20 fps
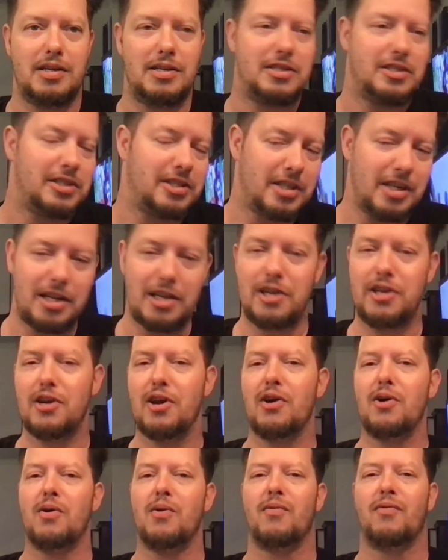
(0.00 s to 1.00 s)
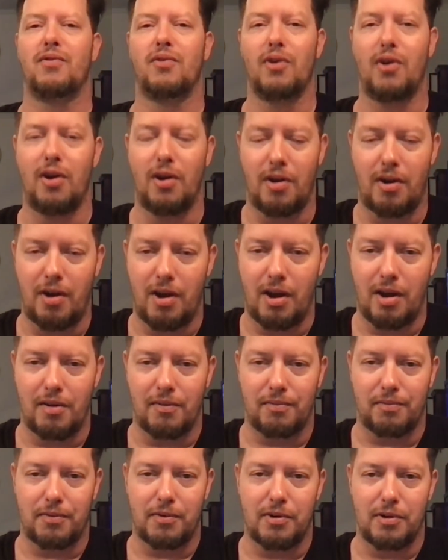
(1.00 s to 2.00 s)
CEO,
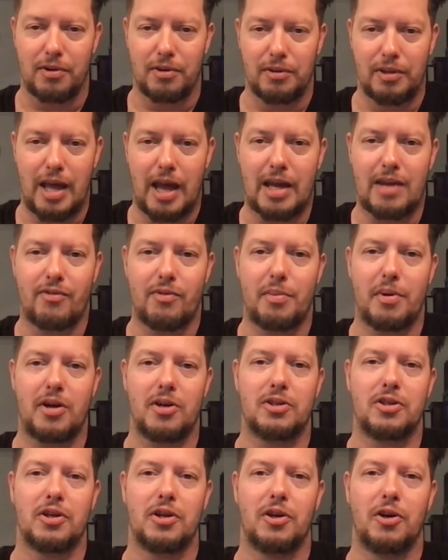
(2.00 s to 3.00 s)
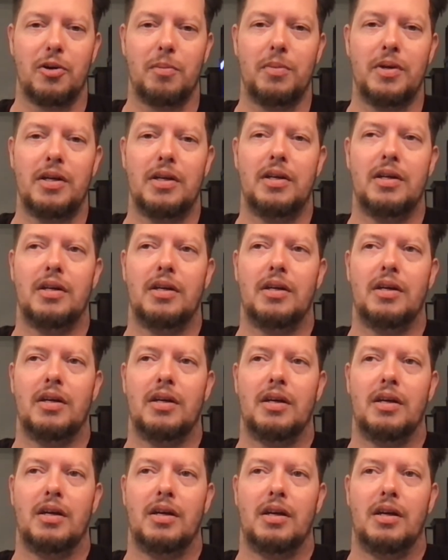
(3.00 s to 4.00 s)
for lack of a better term,
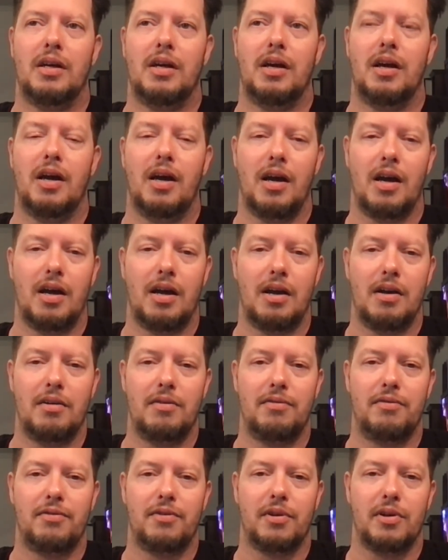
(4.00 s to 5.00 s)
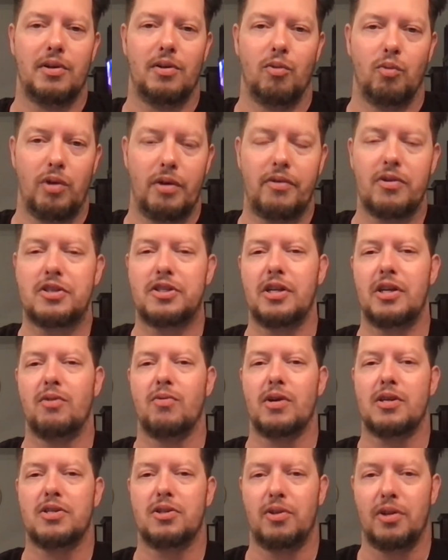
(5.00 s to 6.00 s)
of River City
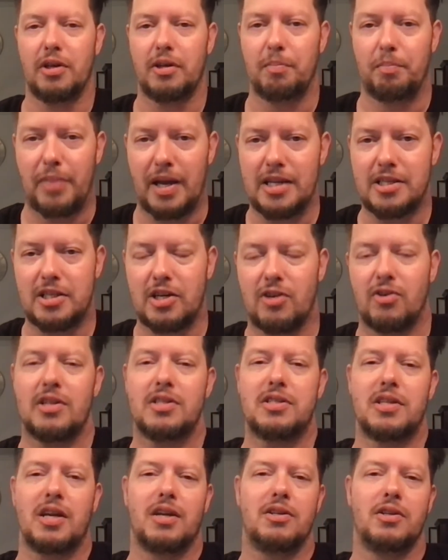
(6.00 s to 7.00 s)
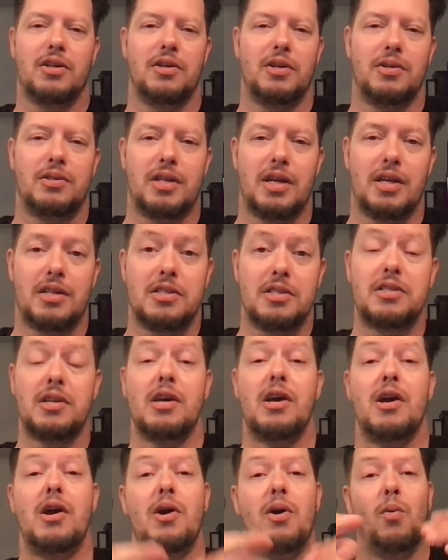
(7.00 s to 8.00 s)
Wrestling, based here in San Antonio, Texas.
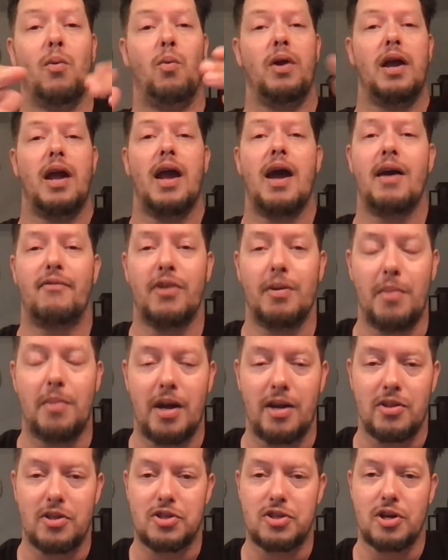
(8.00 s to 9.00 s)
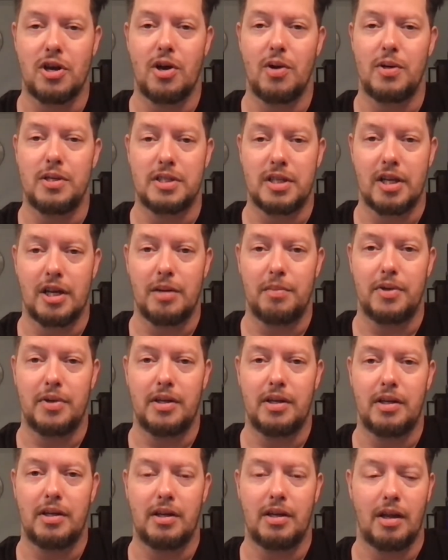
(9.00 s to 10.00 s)
We have him on the show. He's going to
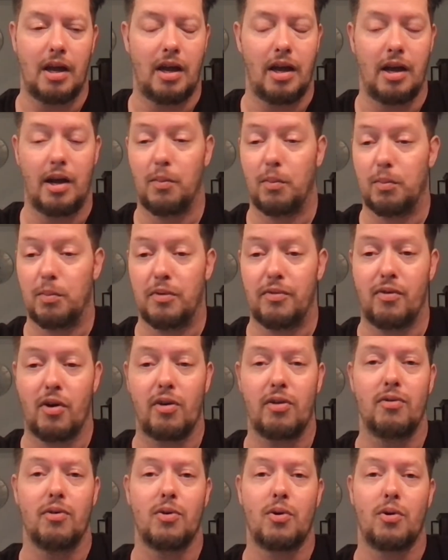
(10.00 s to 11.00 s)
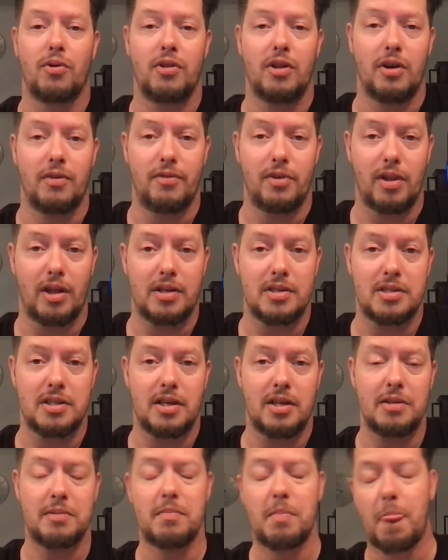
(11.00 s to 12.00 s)
be, we've already recorded the interview, like I
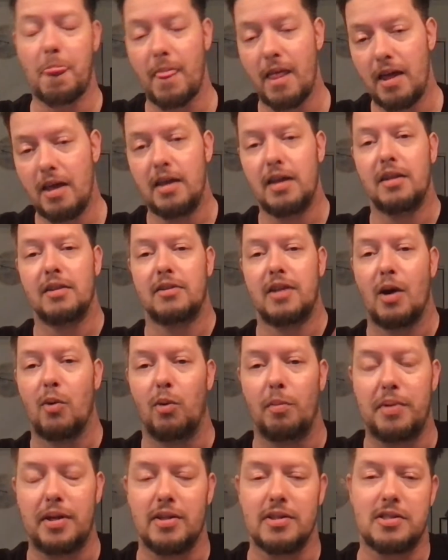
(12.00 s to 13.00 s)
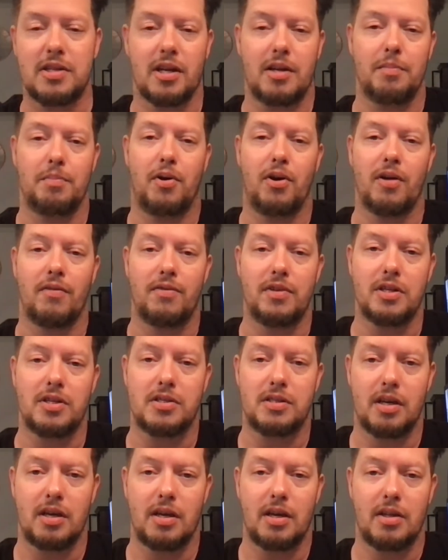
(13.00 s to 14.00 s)
said. That will be in the second part of this,
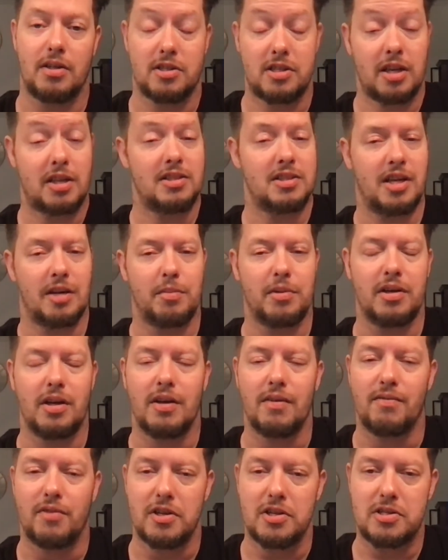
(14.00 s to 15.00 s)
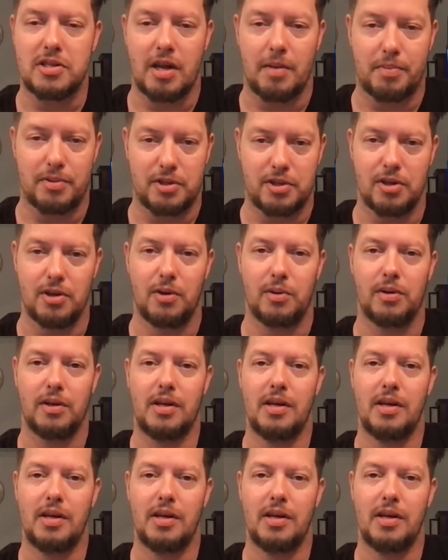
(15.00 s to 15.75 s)
the second segment of this episode.